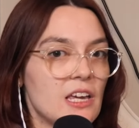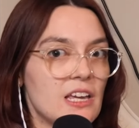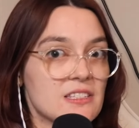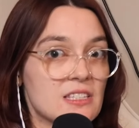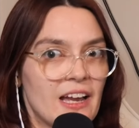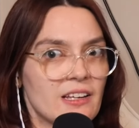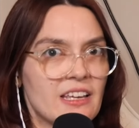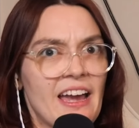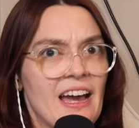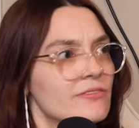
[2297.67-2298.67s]
inside
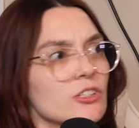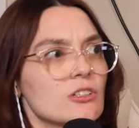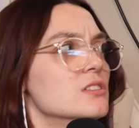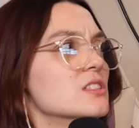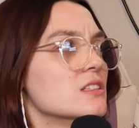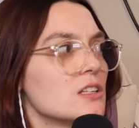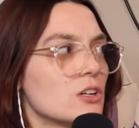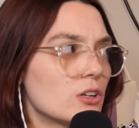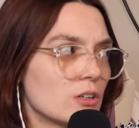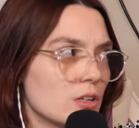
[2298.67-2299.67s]
caverns in the
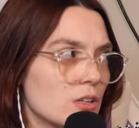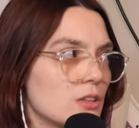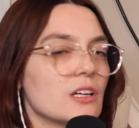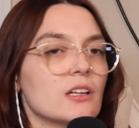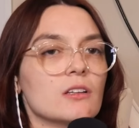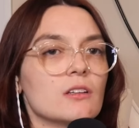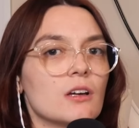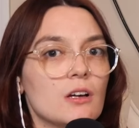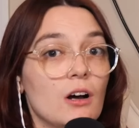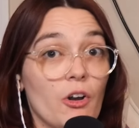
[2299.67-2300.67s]
earth and
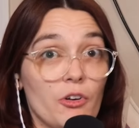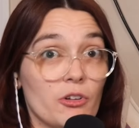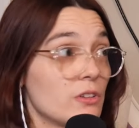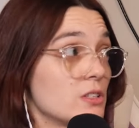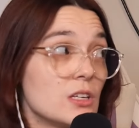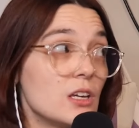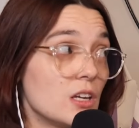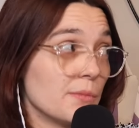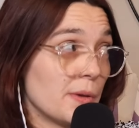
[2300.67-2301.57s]
under the sea.